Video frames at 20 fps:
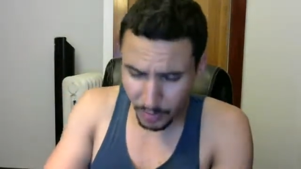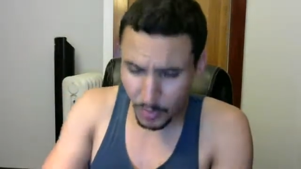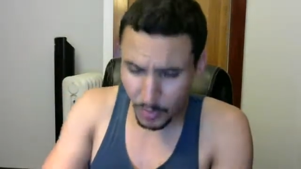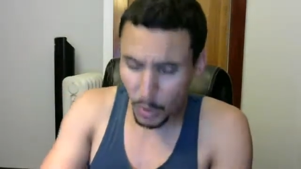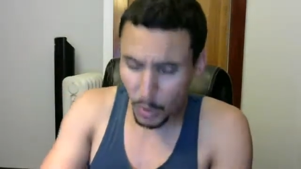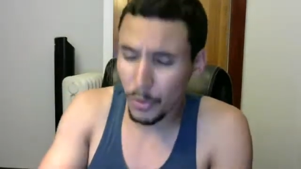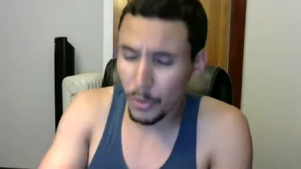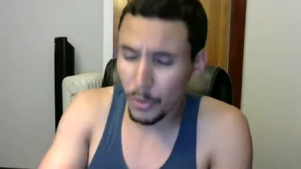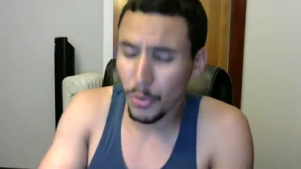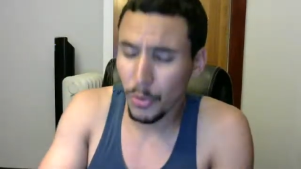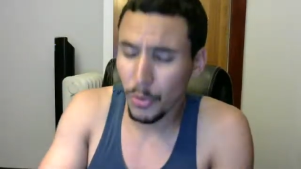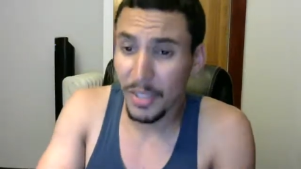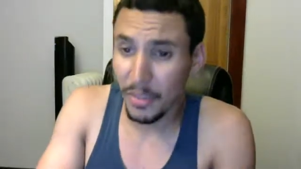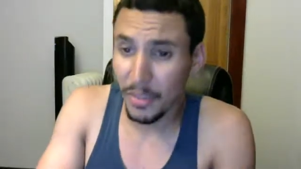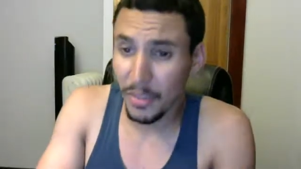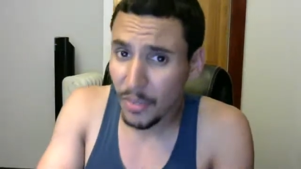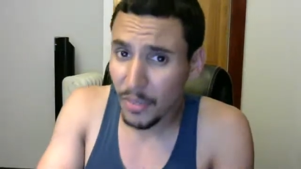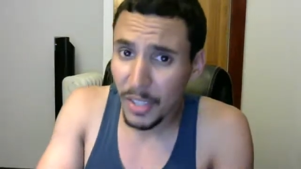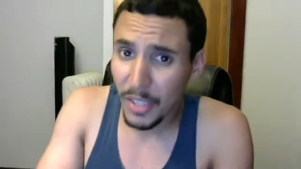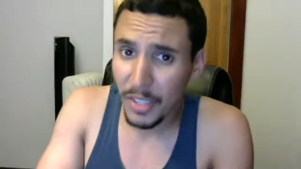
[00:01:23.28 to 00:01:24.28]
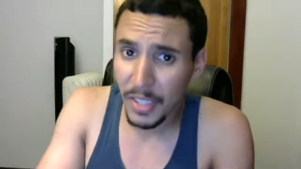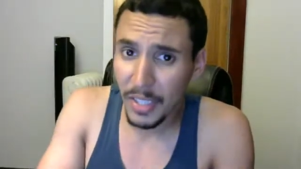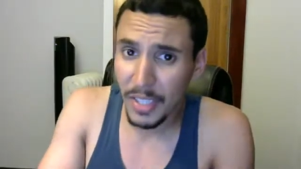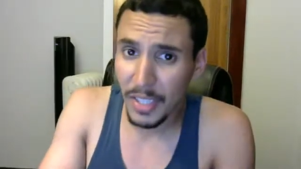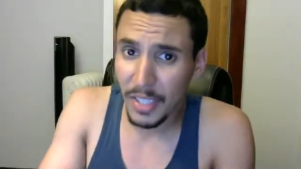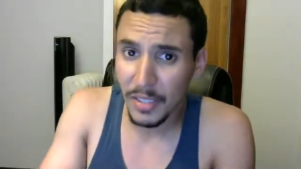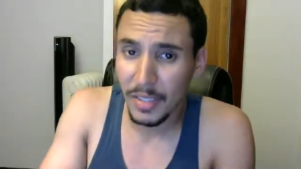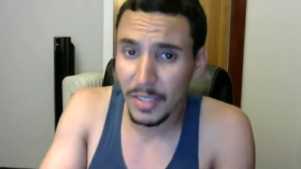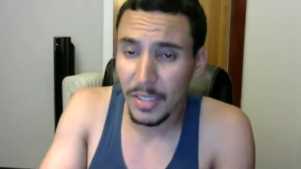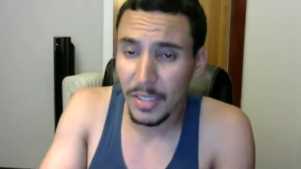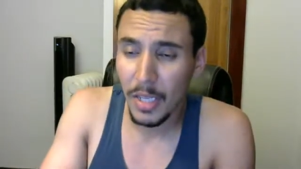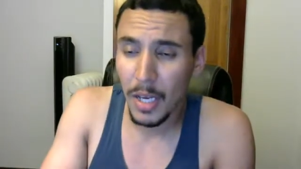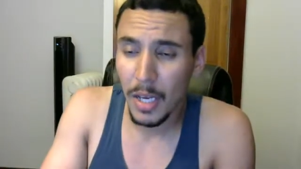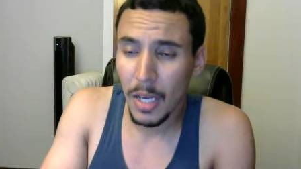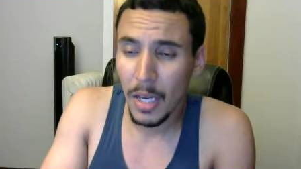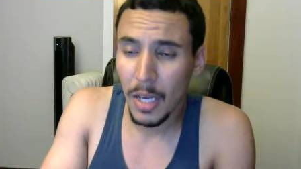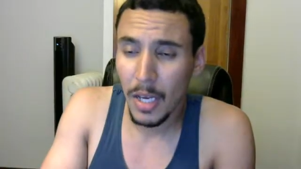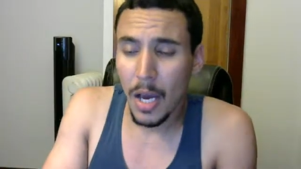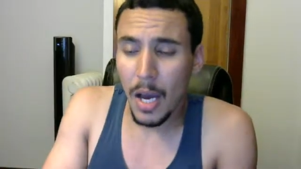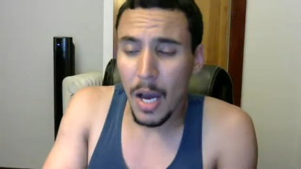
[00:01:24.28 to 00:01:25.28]
or doing their flutter kicks.
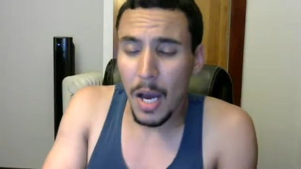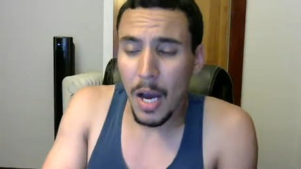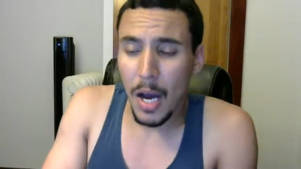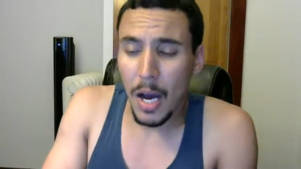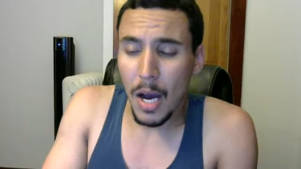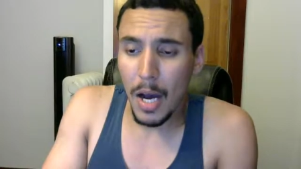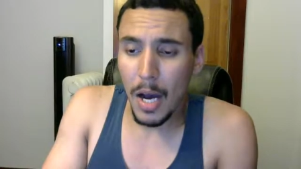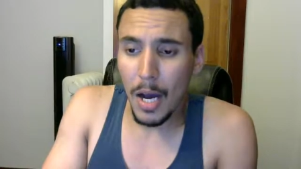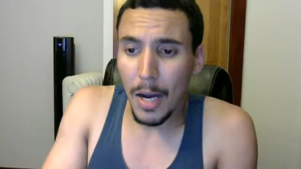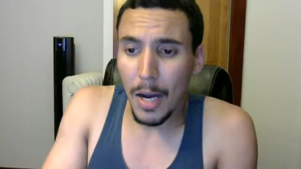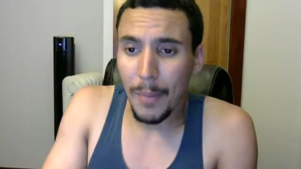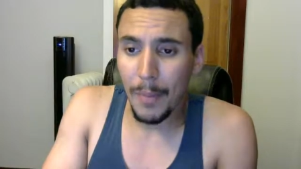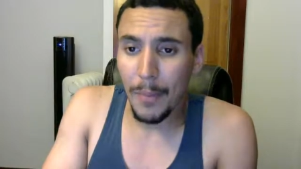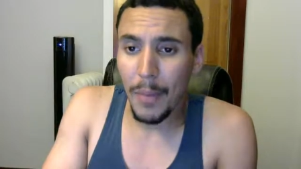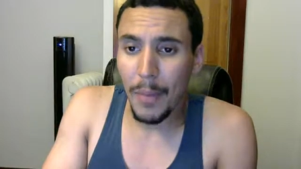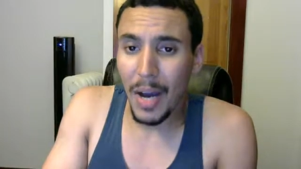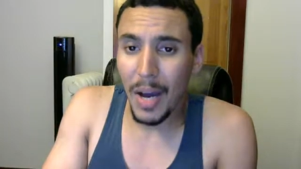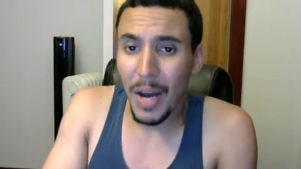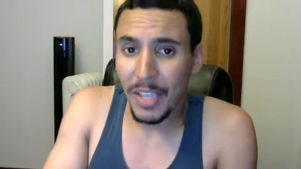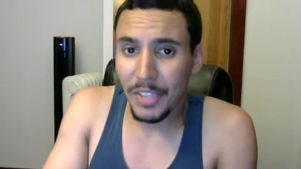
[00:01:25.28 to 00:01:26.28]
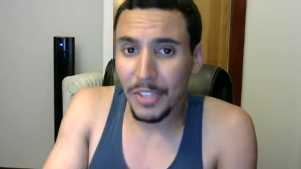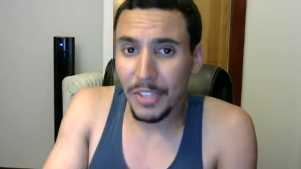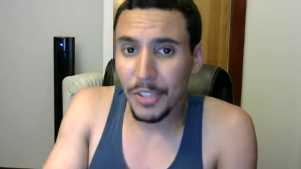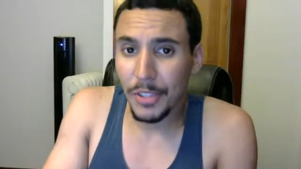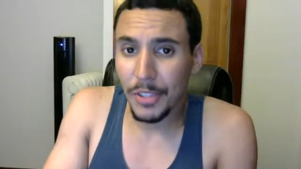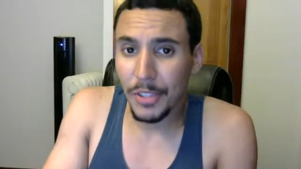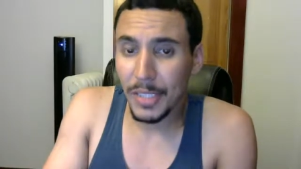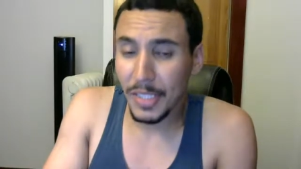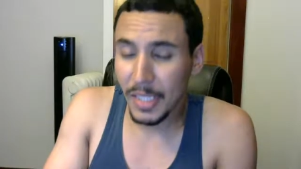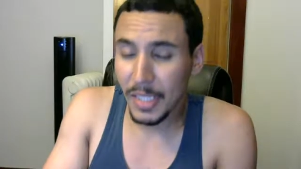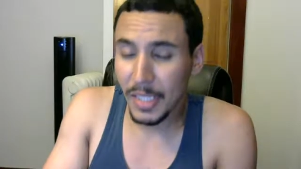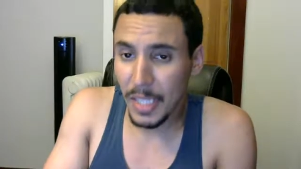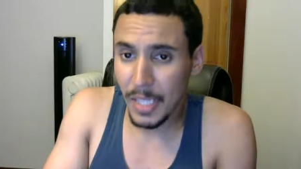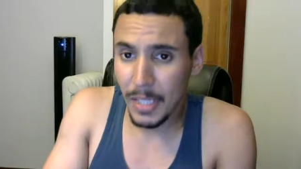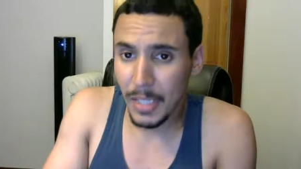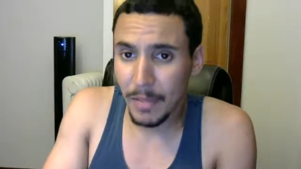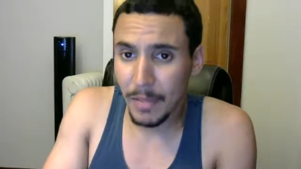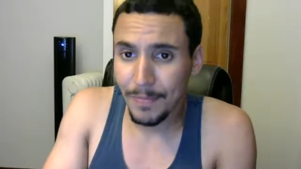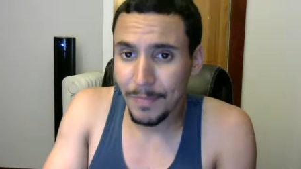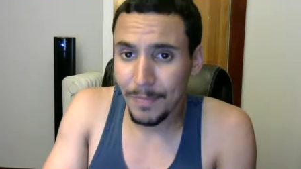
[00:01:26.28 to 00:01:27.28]
Posture is
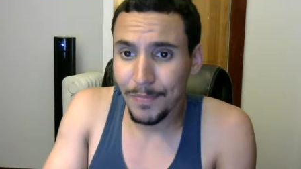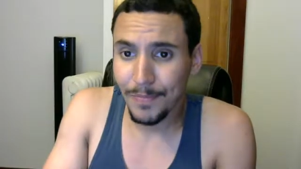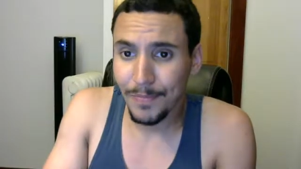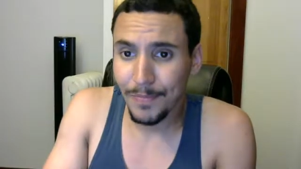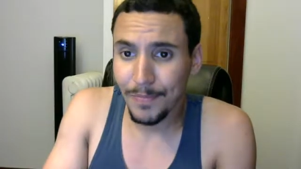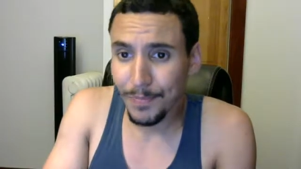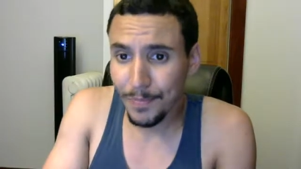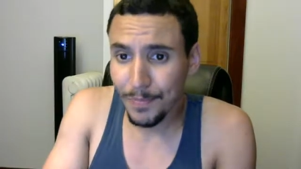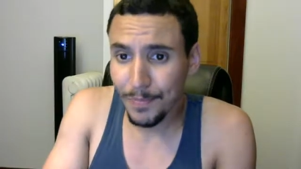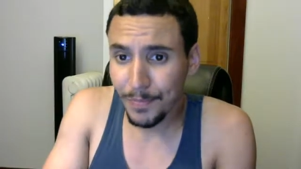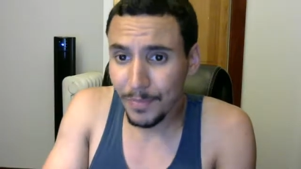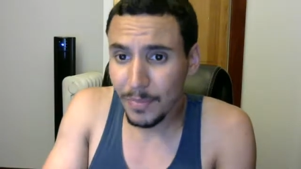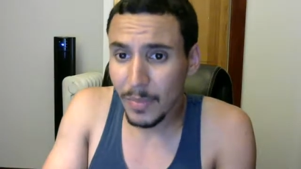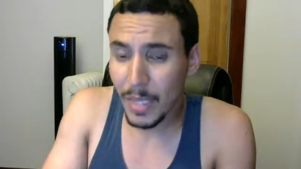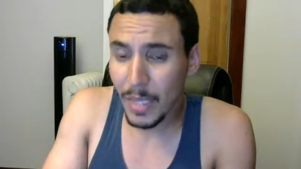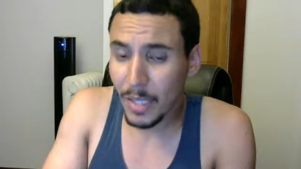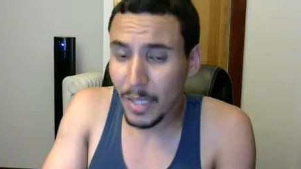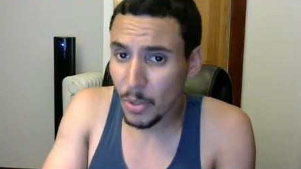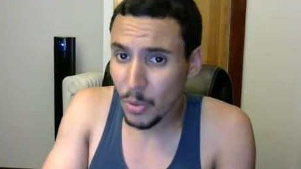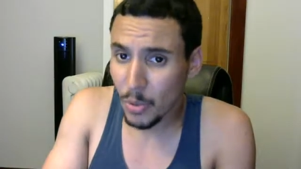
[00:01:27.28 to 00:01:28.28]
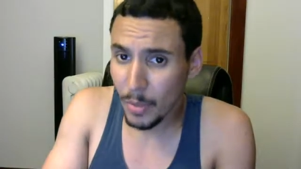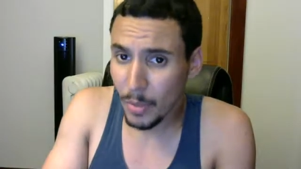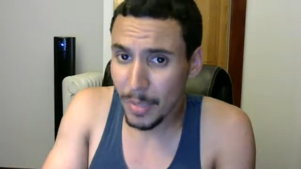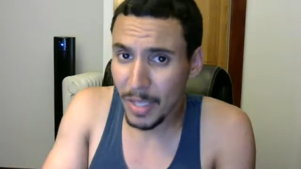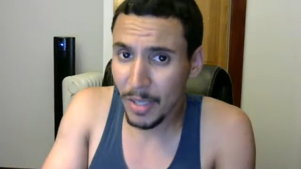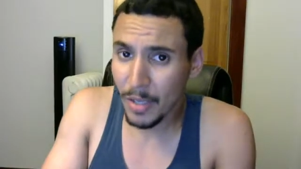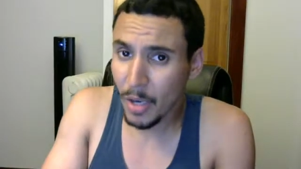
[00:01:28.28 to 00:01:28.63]
key in swimming.